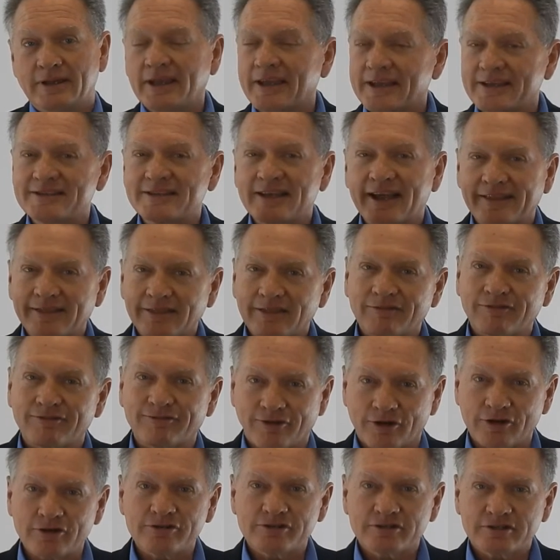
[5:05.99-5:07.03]
Is that the
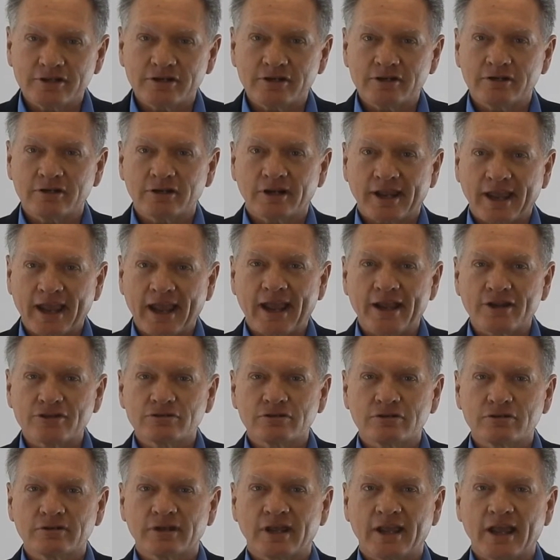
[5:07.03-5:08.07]
first year
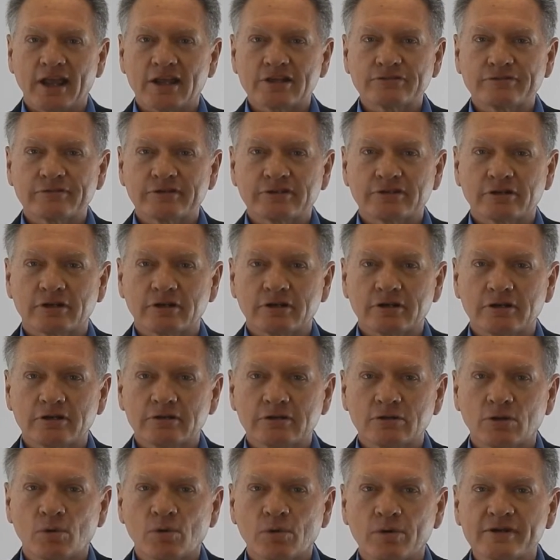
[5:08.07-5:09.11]
cash on cash
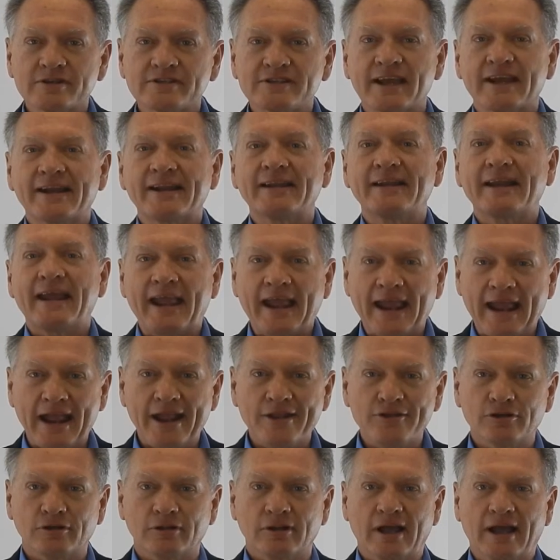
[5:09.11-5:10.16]
return, or is that an
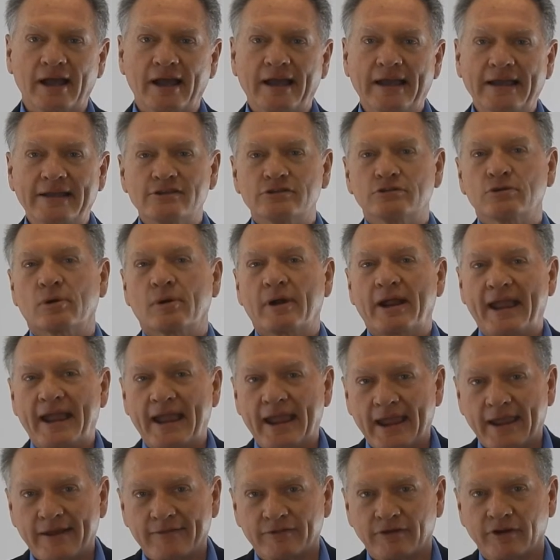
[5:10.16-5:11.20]
annualized or
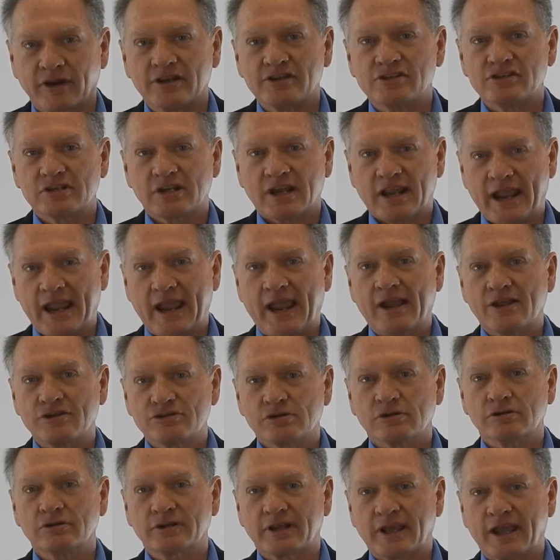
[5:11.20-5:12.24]
average
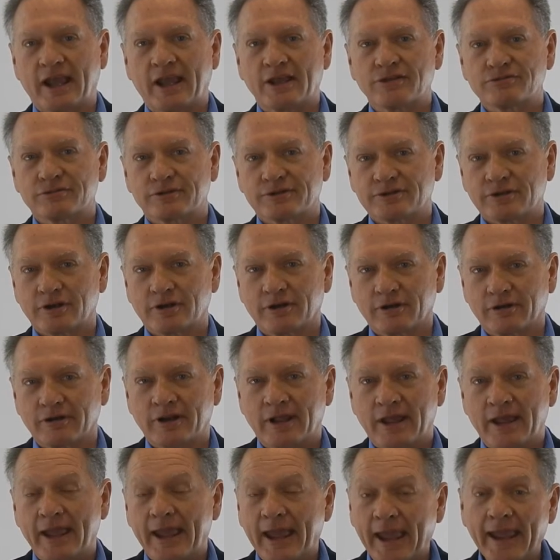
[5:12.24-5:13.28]
cash on cash return?
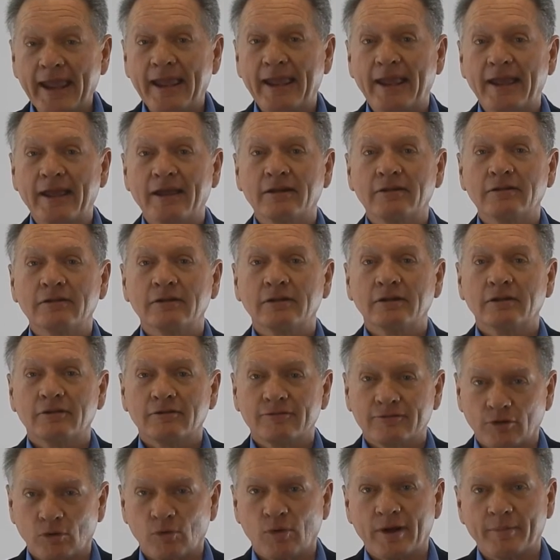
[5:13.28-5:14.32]
And
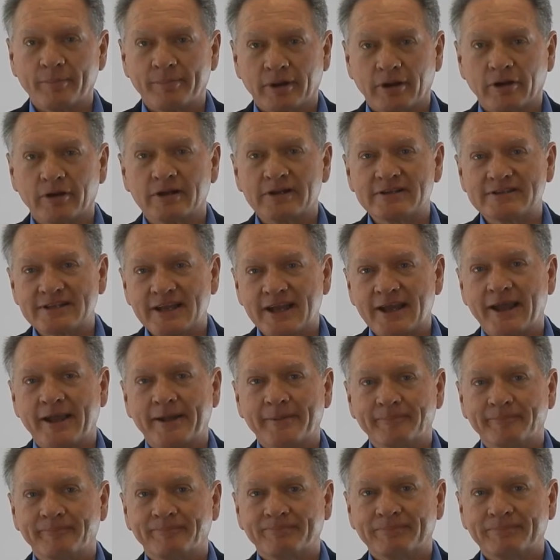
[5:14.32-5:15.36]
for what period of time?